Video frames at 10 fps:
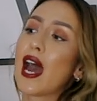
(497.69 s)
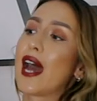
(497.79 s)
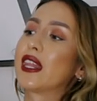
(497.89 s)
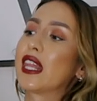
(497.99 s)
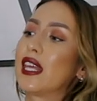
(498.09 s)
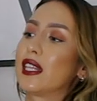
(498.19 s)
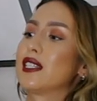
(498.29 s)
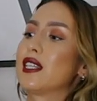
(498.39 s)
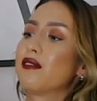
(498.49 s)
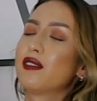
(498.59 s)
I think
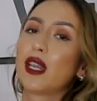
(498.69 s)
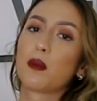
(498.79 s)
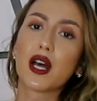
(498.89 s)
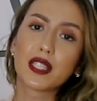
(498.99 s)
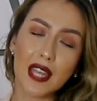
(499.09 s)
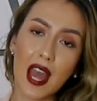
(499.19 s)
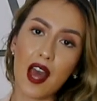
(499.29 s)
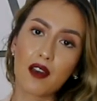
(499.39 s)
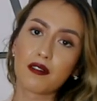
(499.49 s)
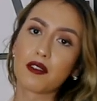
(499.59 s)
it's definitely a
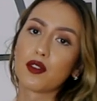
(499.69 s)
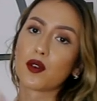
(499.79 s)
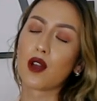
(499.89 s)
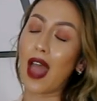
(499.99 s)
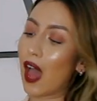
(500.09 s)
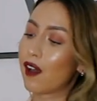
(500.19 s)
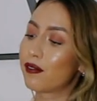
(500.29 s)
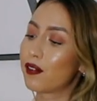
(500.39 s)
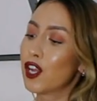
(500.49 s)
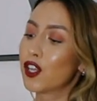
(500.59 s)
must-have if you don't have